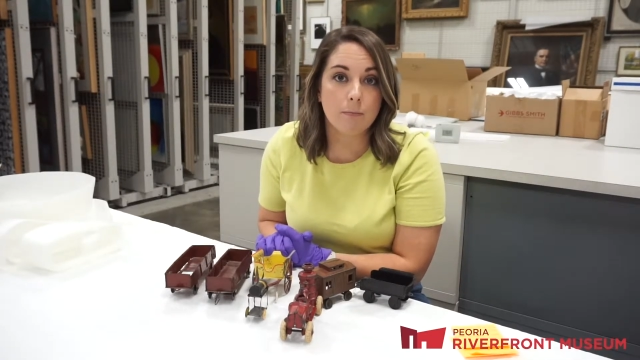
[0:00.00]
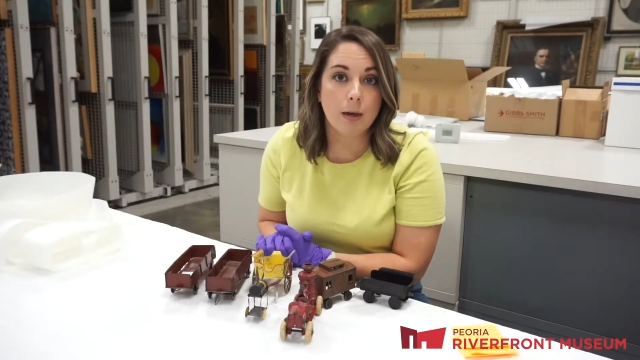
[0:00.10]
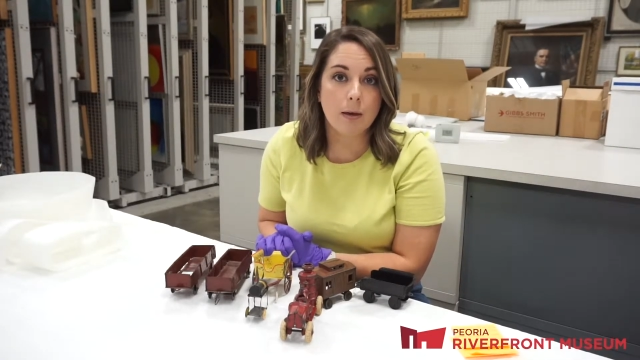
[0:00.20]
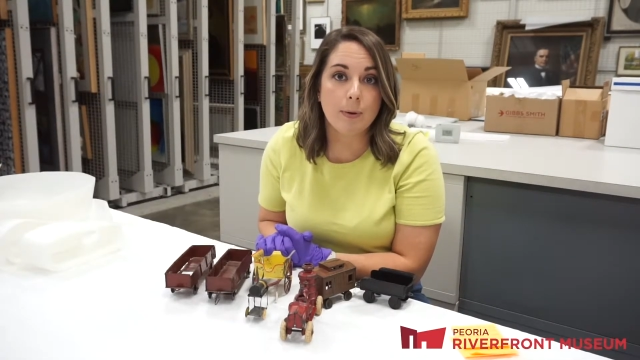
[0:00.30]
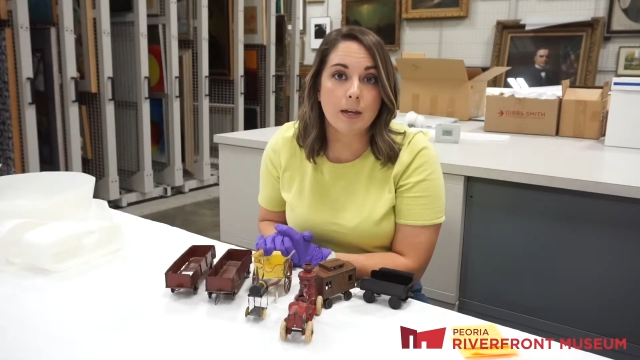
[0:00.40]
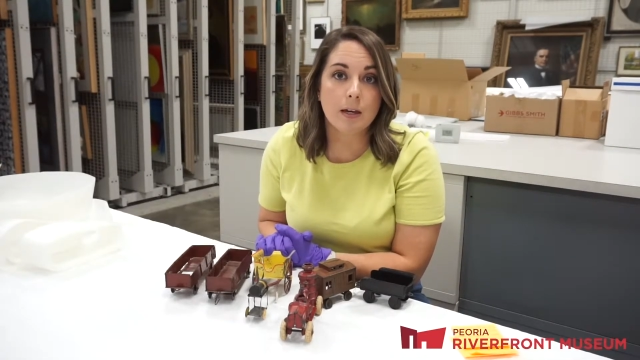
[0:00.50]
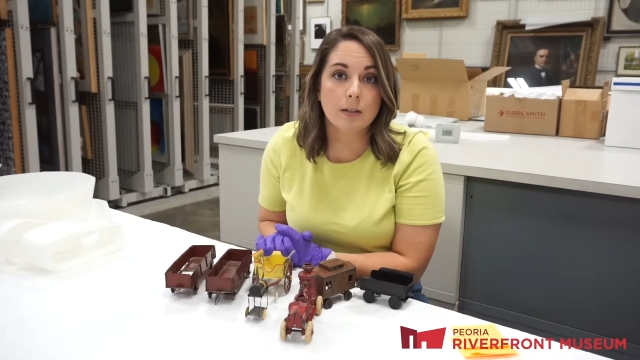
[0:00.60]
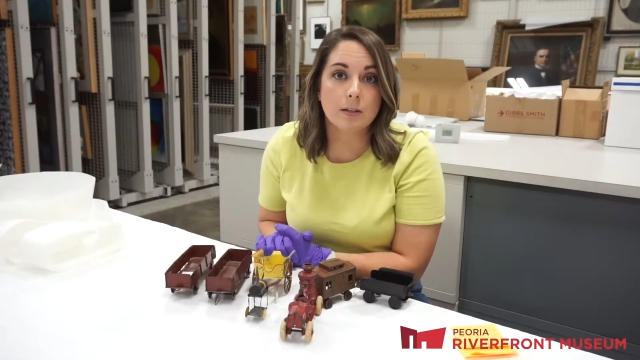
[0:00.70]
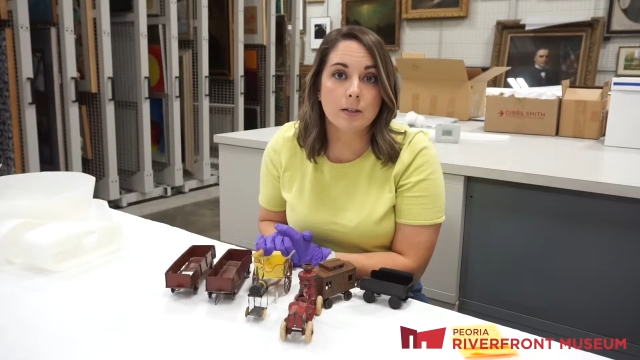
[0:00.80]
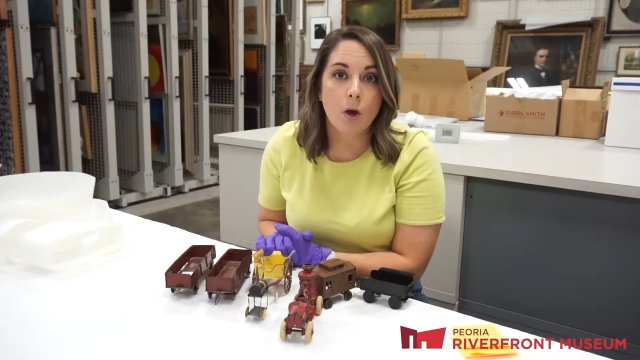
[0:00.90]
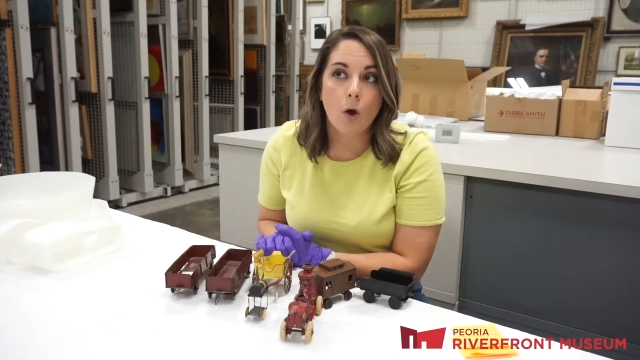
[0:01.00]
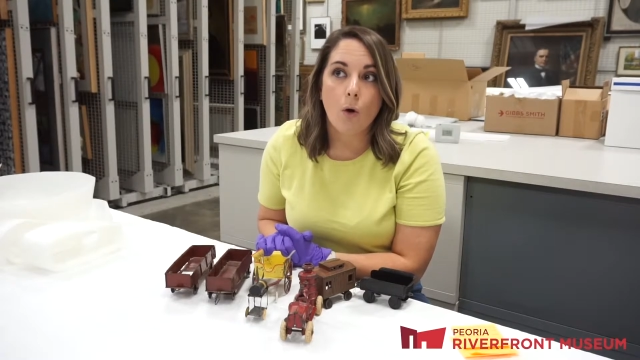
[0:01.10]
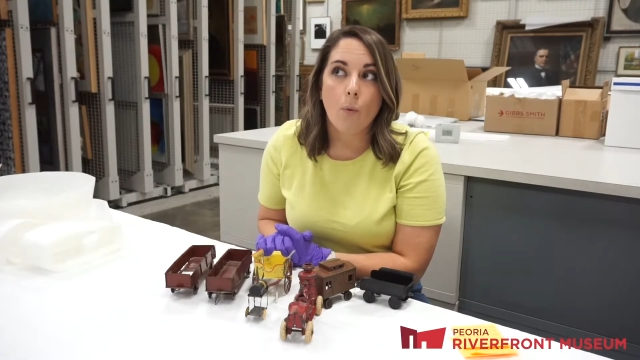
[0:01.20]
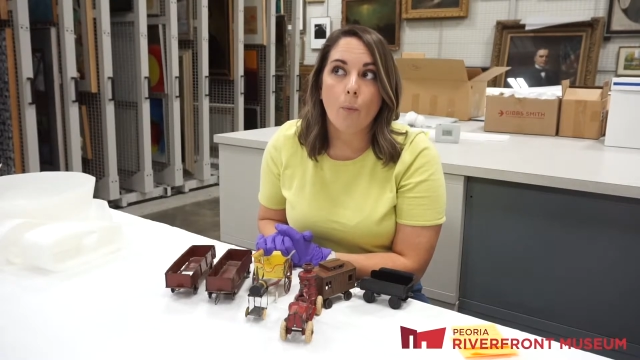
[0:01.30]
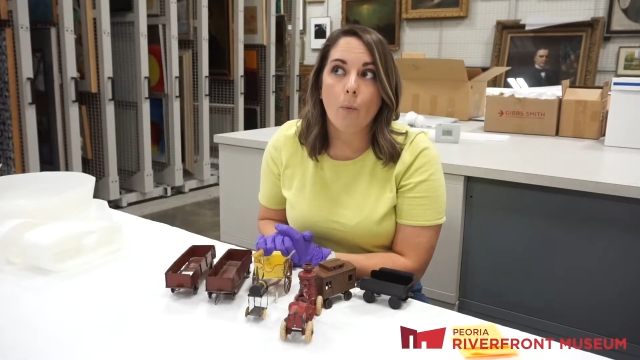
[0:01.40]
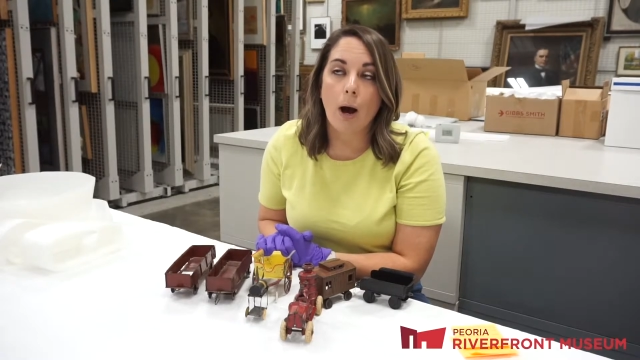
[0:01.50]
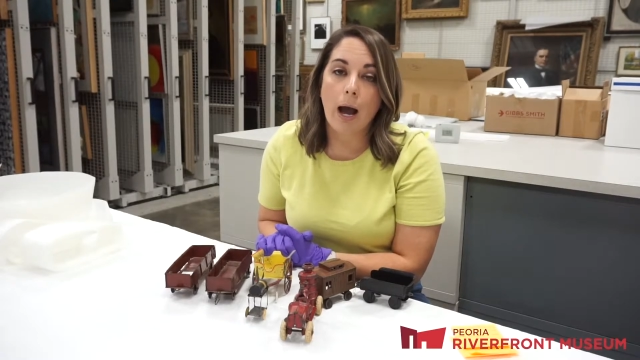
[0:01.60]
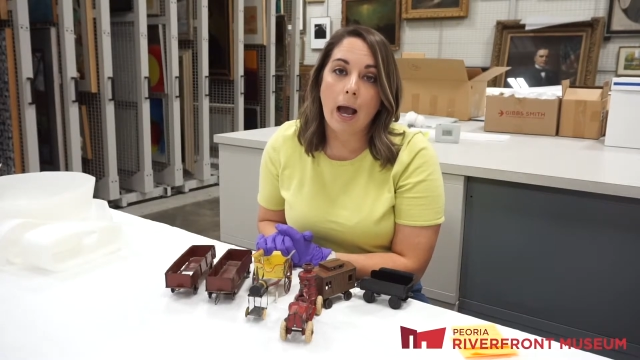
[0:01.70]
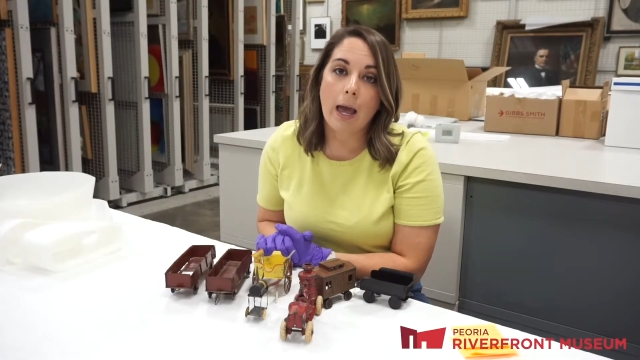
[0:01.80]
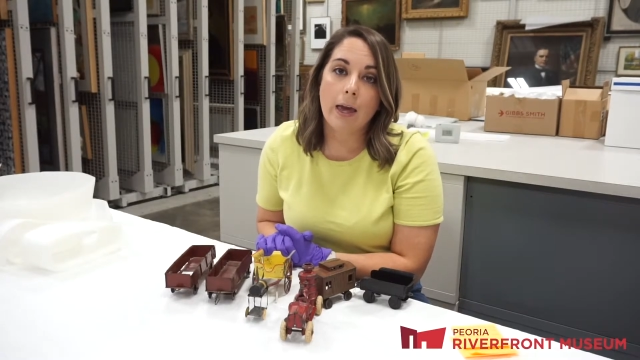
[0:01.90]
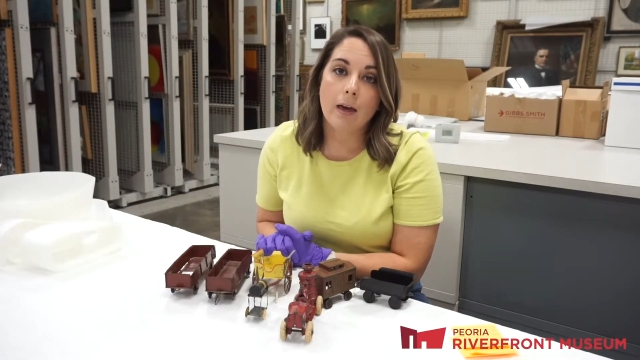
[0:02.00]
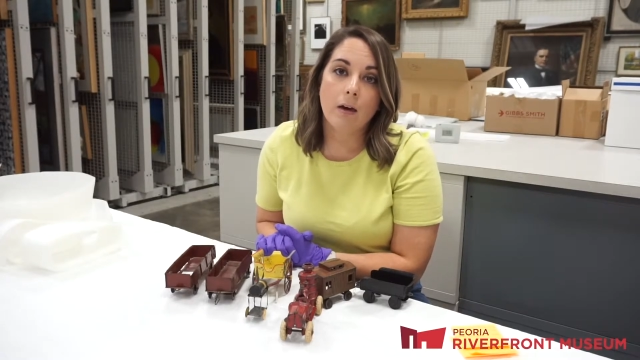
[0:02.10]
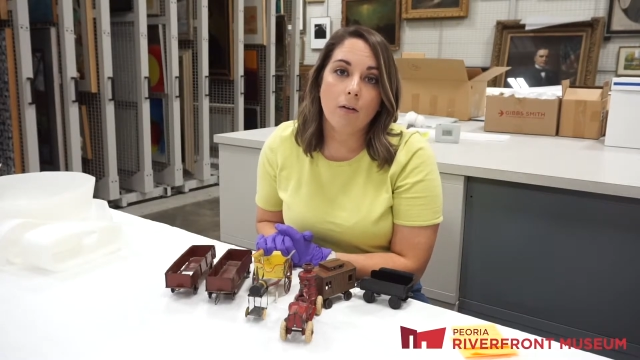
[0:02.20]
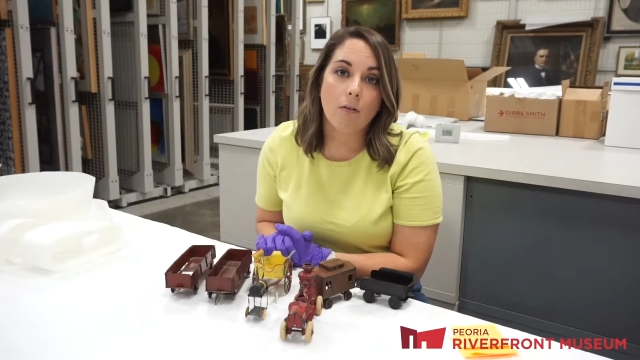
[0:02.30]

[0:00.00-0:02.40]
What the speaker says: Maybe it's why